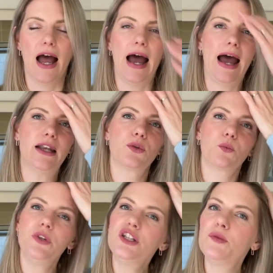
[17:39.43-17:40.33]
And
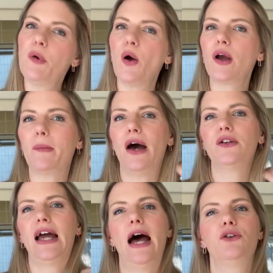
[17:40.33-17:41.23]
we spoke
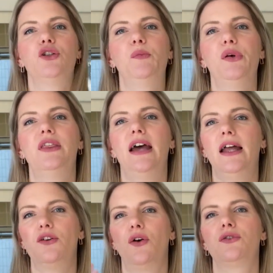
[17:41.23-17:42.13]
about how to put
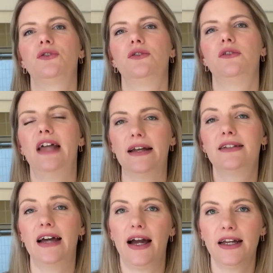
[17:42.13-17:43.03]

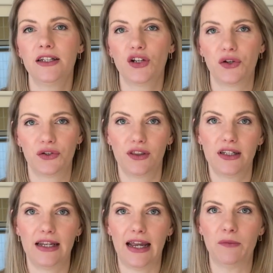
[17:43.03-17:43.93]
that diet onto the
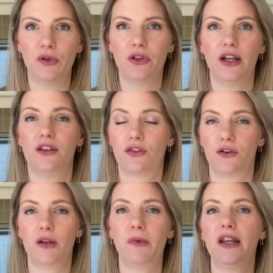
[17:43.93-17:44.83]
table in
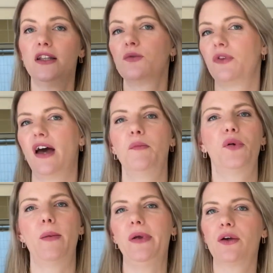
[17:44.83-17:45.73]
30 minutes without
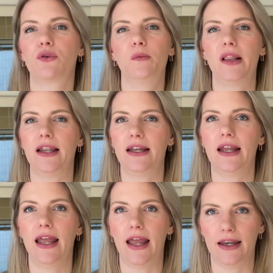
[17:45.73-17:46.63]
prepping or
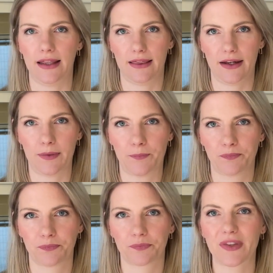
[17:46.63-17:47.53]
planning anything.
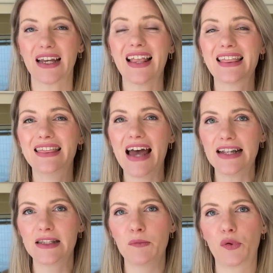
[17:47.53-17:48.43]

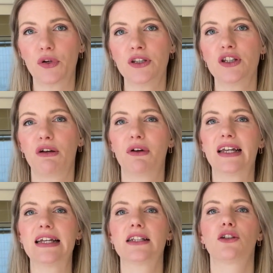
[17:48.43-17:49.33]
That's important so our
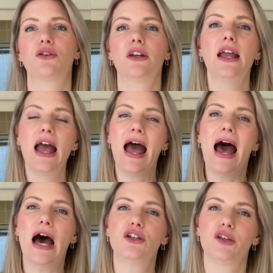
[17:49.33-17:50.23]
kids learn
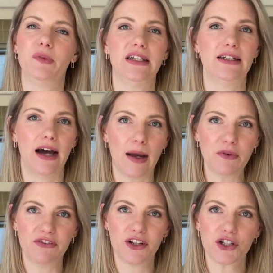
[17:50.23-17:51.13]
how to be time
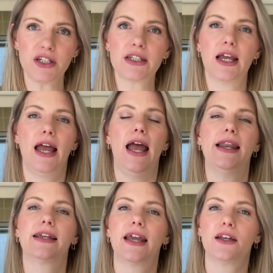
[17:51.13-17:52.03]
efficient
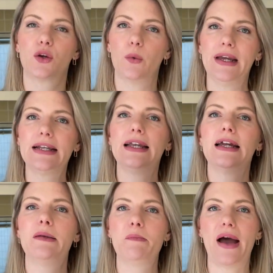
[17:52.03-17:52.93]
and can quickly
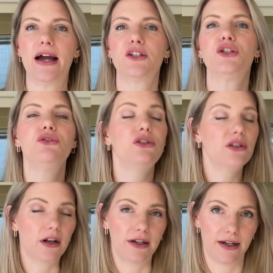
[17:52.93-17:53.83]
get back to
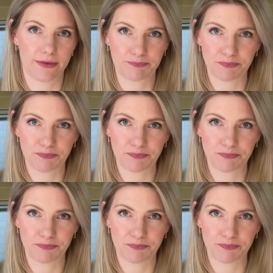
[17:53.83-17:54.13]
studying.